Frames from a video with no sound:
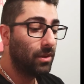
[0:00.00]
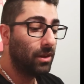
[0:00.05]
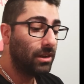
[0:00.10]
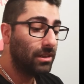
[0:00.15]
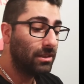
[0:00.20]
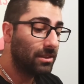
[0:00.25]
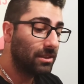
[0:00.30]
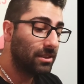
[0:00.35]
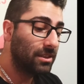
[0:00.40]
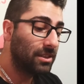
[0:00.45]

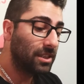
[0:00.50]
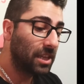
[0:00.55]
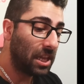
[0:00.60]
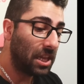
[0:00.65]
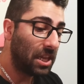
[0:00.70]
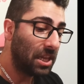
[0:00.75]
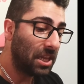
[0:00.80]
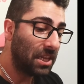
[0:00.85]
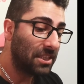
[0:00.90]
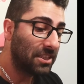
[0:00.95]
not
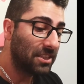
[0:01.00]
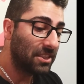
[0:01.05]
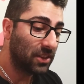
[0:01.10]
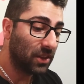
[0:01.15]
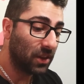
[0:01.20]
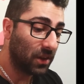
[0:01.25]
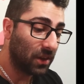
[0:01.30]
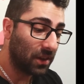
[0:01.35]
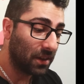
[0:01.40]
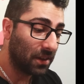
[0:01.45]
saying it's
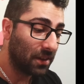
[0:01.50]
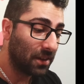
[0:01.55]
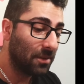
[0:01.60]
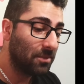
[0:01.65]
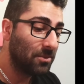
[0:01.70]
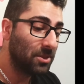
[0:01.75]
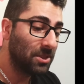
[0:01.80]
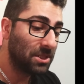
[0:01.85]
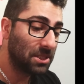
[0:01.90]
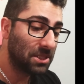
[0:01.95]
not.
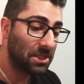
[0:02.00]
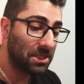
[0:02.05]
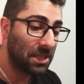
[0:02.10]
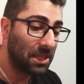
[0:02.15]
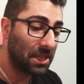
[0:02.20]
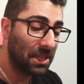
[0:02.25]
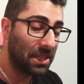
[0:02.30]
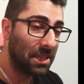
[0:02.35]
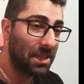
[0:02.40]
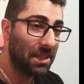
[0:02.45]
I'm just
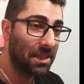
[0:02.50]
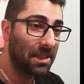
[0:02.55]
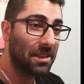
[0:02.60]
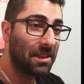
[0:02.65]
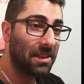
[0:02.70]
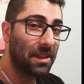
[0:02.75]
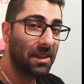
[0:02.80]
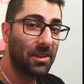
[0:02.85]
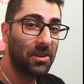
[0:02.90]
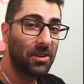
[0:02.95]
saying
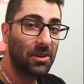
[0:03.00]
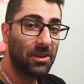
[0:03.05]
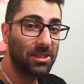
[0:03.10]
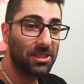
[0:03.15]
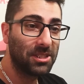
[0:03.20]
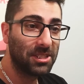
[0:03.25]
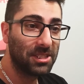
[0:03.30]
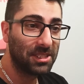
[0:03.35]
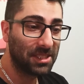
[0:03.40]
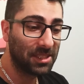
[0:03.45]
that you went
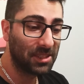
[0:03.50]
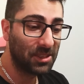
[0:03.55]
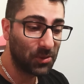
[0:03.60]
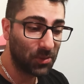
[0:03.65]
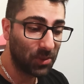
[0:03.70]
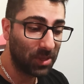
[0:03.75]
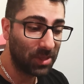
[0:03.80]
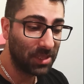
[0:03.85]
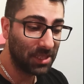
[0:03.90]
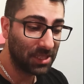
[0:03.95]

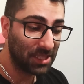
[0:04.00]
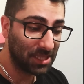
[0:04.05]
to